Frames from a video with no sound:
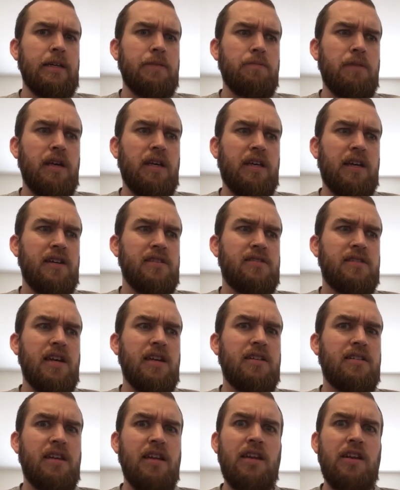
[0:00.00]
because they
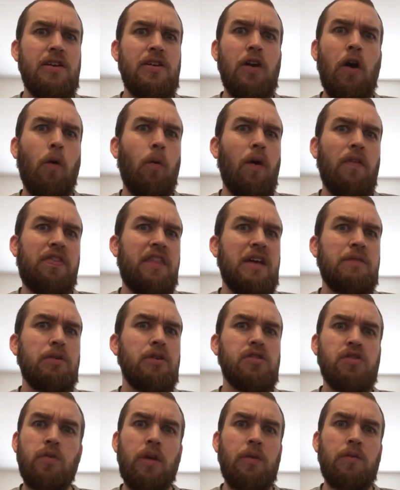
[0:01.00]
didn't know what they were
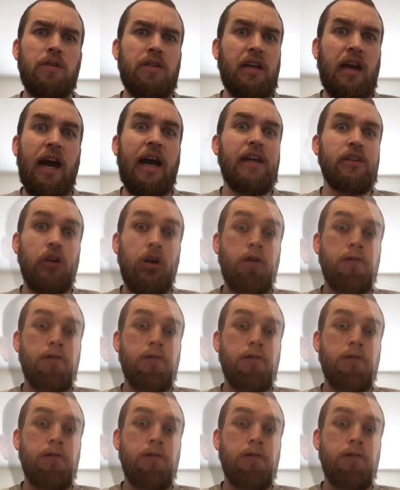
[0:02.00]
doing with Kylo.